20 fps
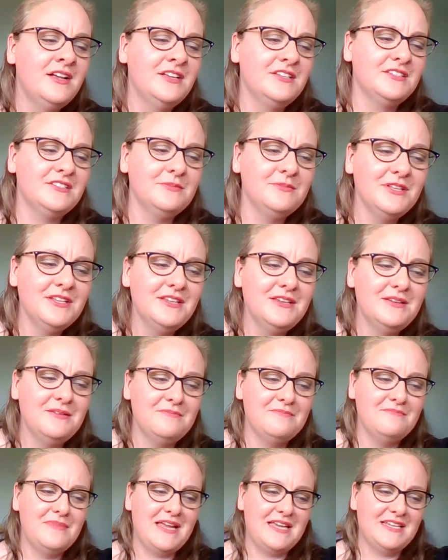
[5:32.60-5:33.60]
some of the
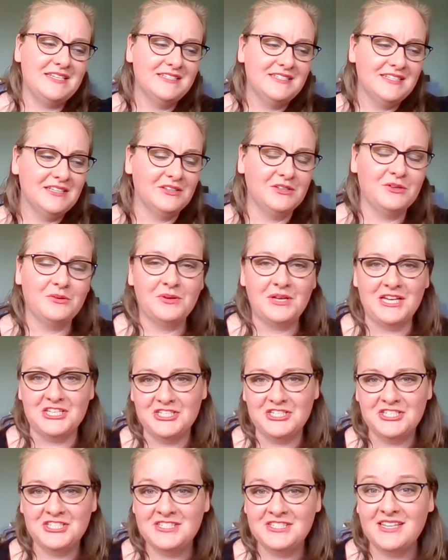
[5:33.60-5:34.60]
amazing
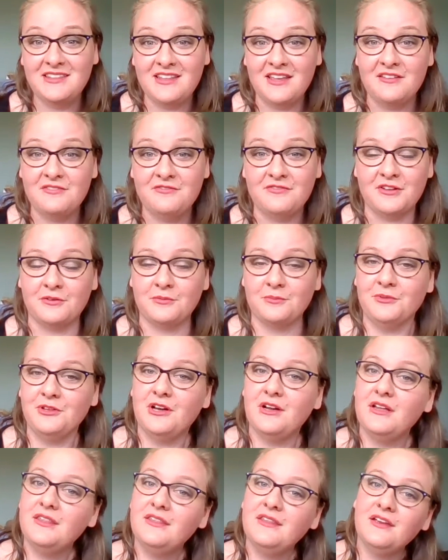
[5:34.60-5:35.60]
locations that they filmed
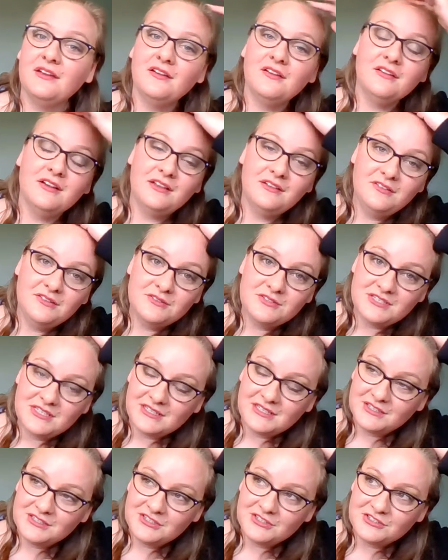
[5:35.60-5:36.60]
on there in New
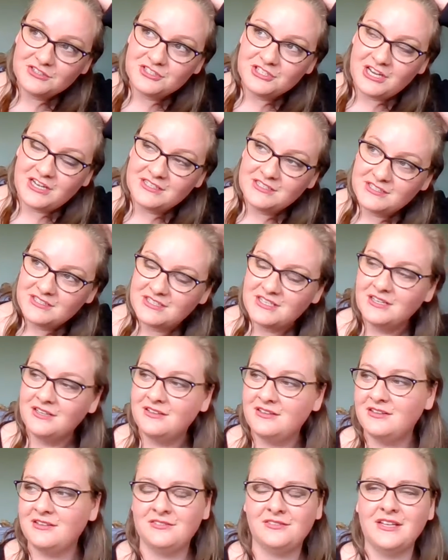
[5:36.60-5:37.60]
Zealand are just
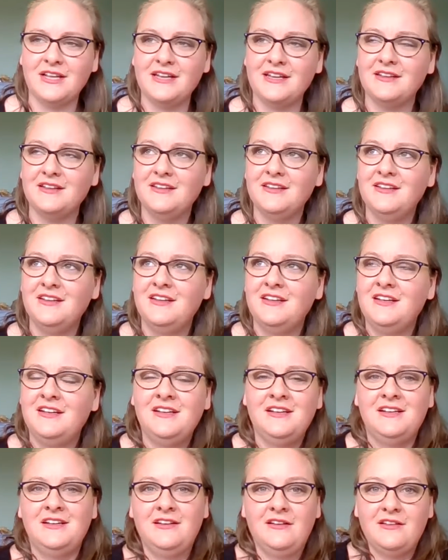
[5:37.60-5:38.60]
like,
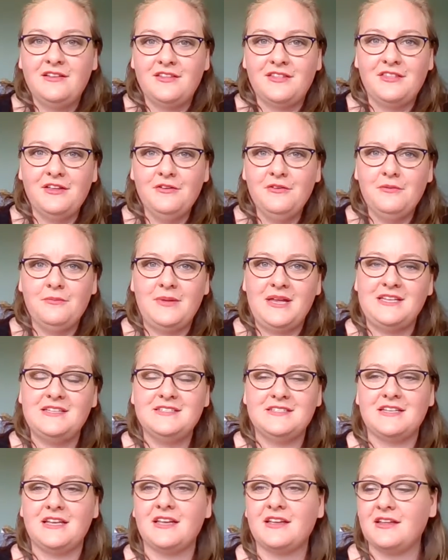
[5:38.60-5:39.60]
they're
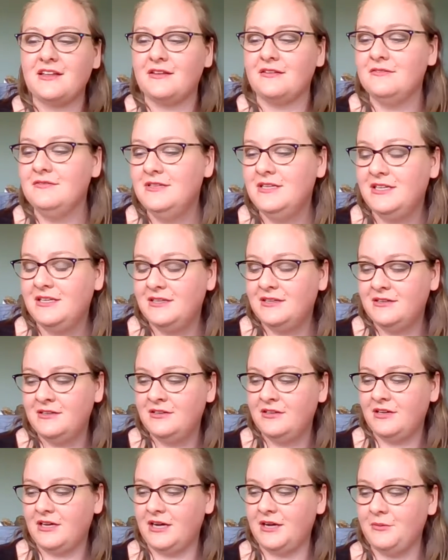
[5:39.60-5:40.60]
amazing, and
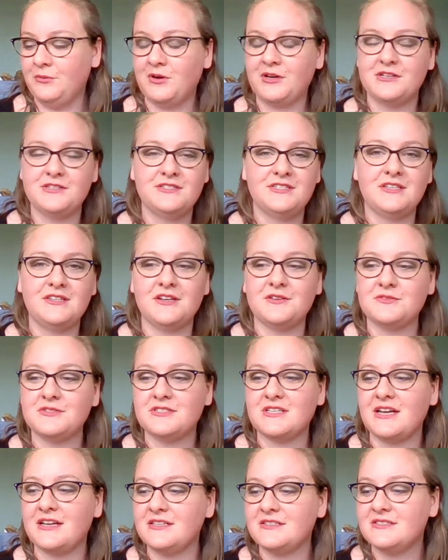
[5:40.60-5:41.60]
I want to see those
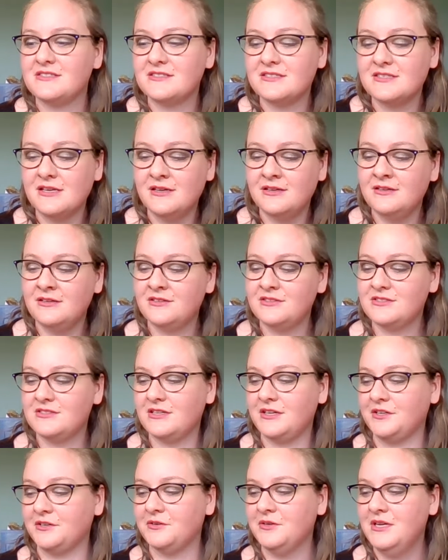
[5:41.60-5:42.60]
sites.
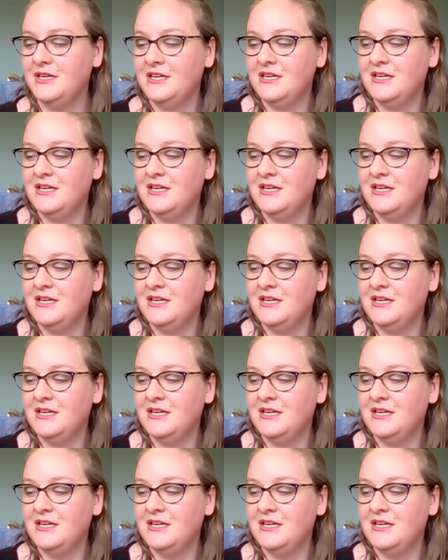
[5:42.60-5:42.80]
So,